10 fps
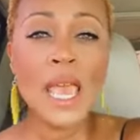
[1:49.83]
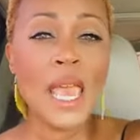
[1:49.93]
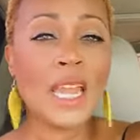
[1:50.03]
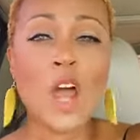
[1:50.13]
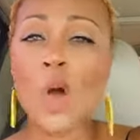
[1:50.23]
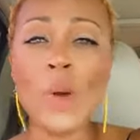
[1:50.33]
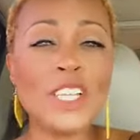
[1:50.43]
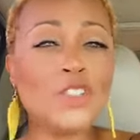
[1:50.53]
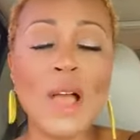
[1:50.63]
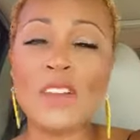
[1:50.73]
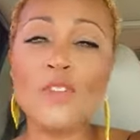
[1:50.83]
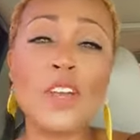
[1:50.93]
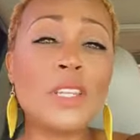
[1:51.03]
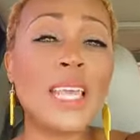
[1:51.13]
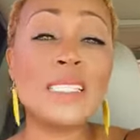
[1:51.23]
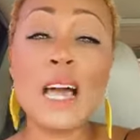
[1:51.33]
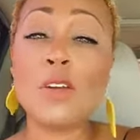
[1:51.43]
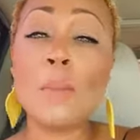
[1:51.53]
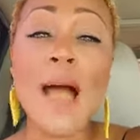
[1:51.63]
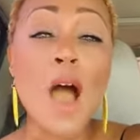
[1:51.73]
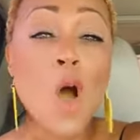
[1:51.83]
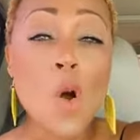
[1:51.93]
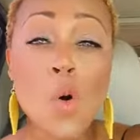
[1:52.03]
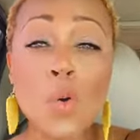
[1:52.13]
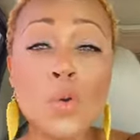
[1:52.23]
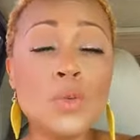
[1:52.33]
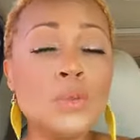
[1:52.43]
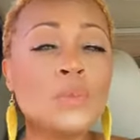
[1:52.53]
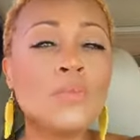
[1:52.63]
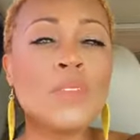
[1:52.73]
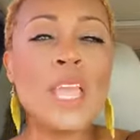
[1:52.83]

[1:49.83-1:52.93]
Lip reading: and always trying to figure things out on my own,